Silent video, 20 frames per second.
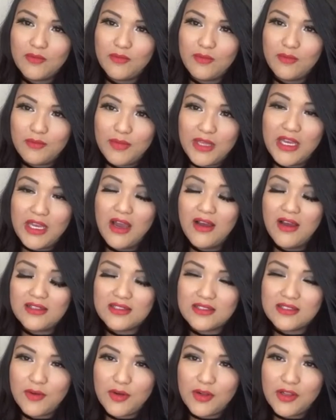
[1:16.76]
because
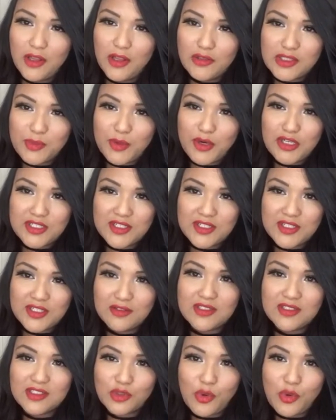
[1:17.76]
of a close
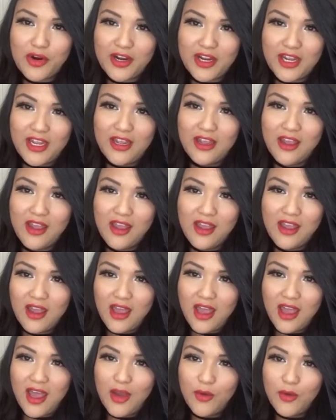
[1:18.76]
personal story
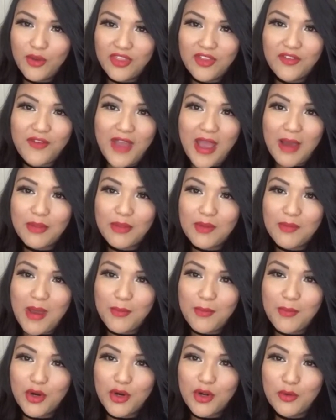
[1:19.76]
with a family
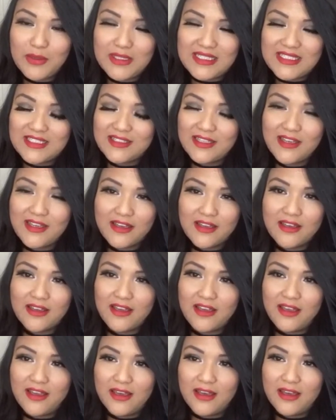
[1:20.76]
member who was sick.
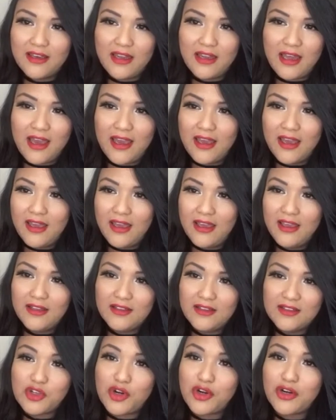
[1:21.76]
And I
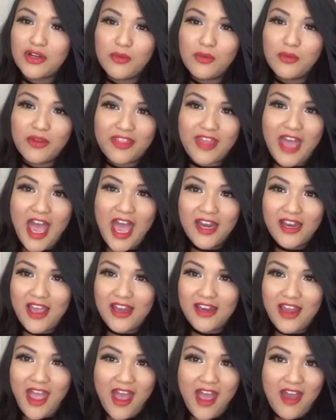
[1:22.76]
started with that
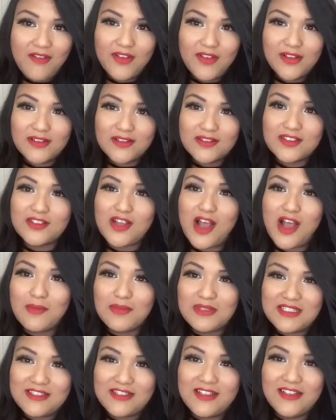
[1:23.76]
and haven't stopped
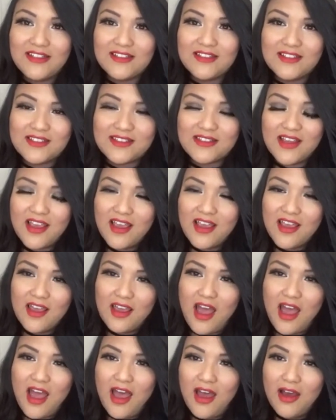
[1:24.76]
since.
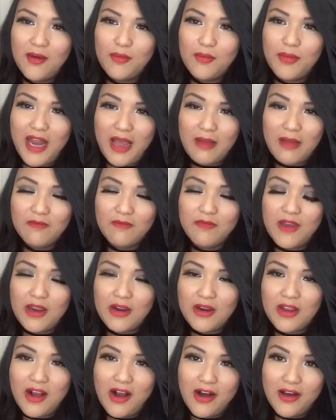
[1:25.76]
But I'm
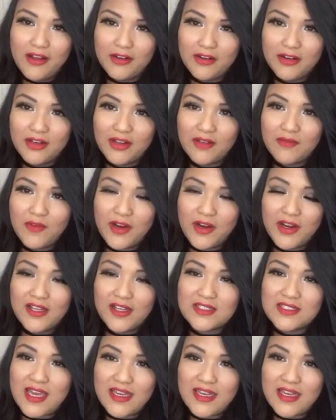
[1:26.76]
very honored and very
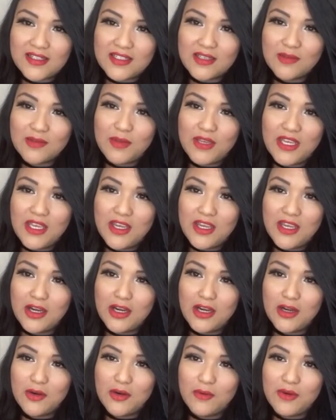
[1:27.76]
excited to be
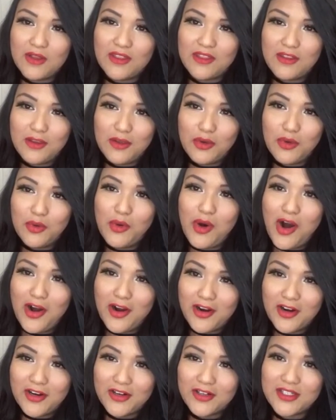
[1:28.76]
here with you,
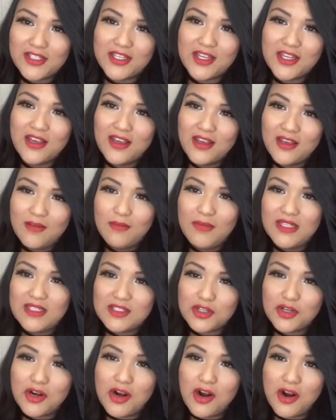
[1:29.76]
Art,
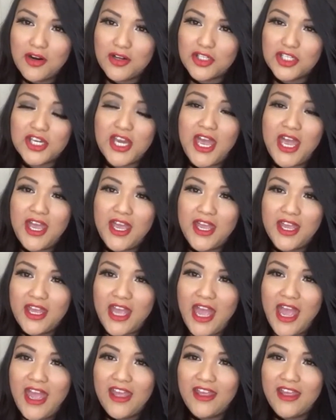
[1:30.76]
Mr. Art Chang,
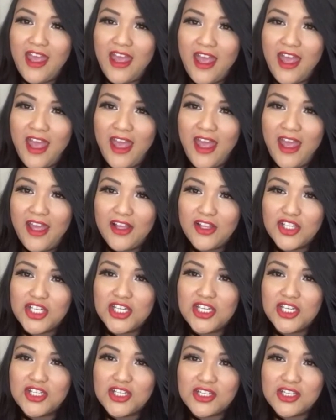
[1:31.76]
AKA
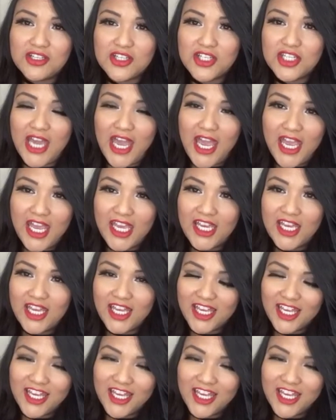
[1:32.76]
Cheech and Chang,